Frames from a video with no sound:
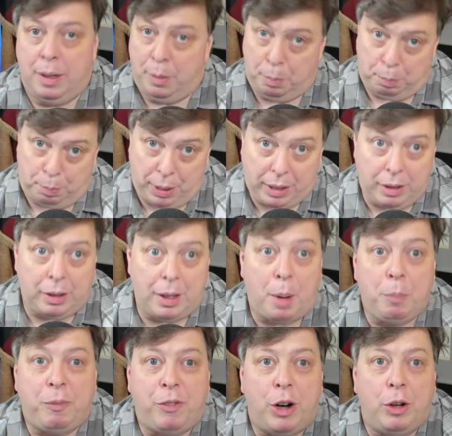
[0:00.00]
Buckle
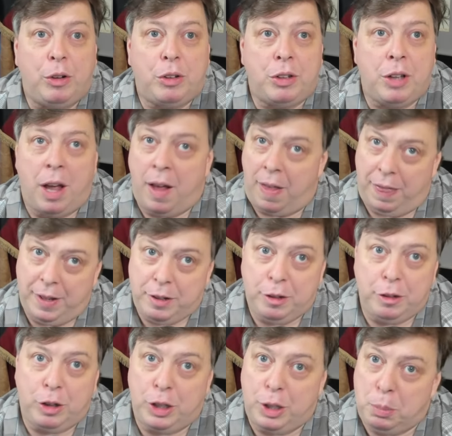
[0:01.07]
up, folks. This
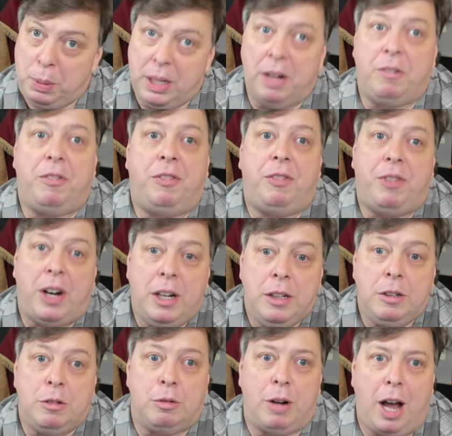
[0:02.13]
is going to be a
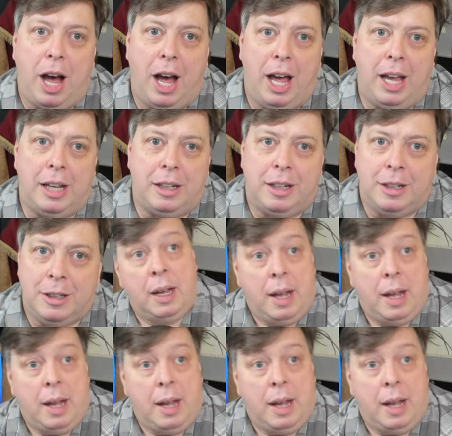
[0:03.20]
fun ride.